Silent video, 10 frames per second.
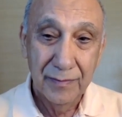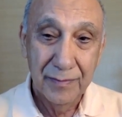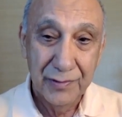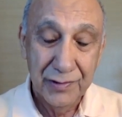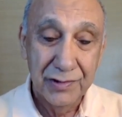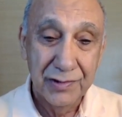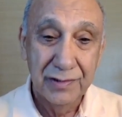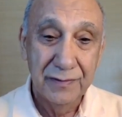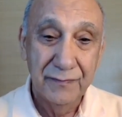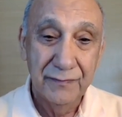
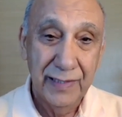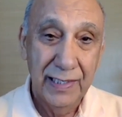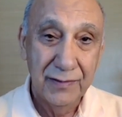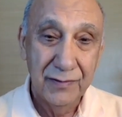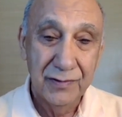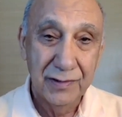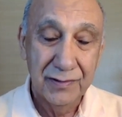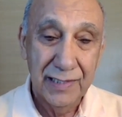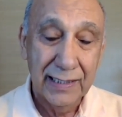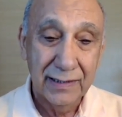precision, values
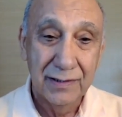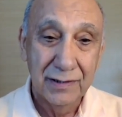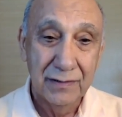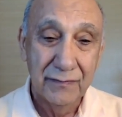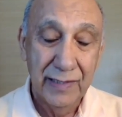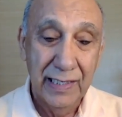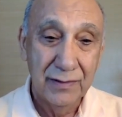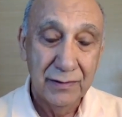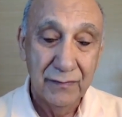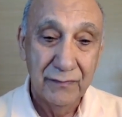exactness, and
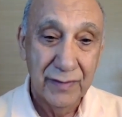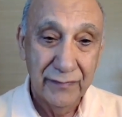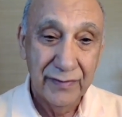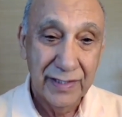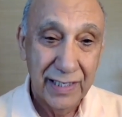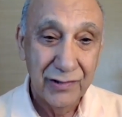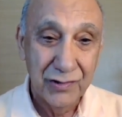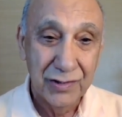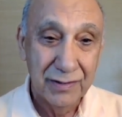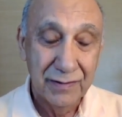values
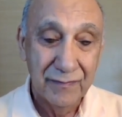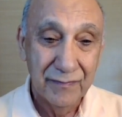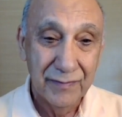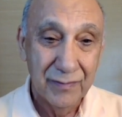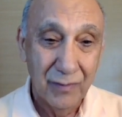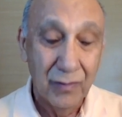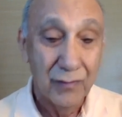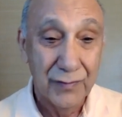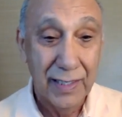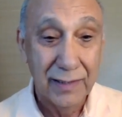verification, all
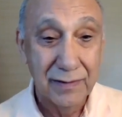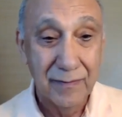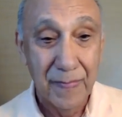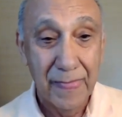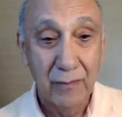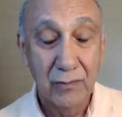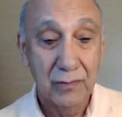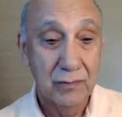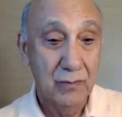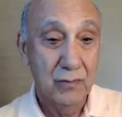of that,
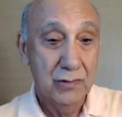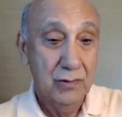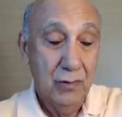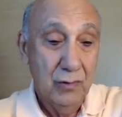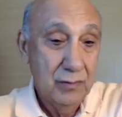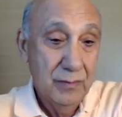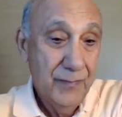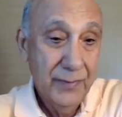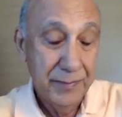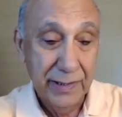which all
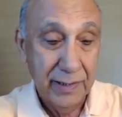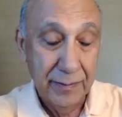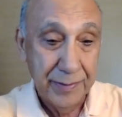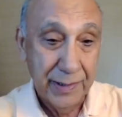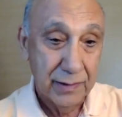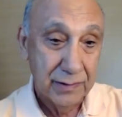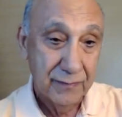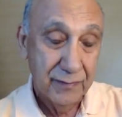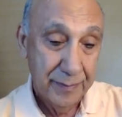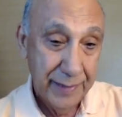became part
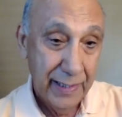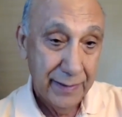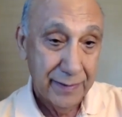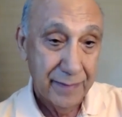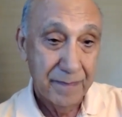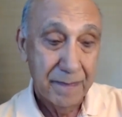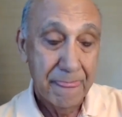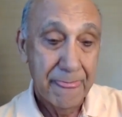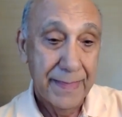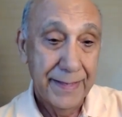of the path,
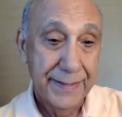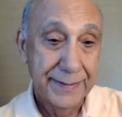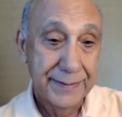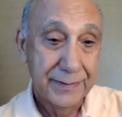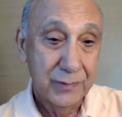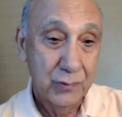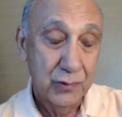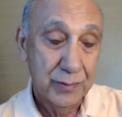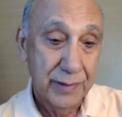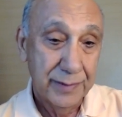
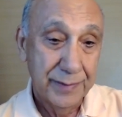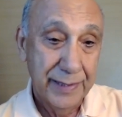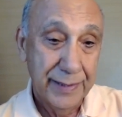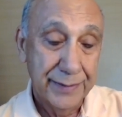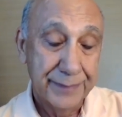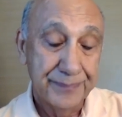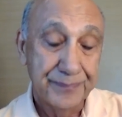used by the path.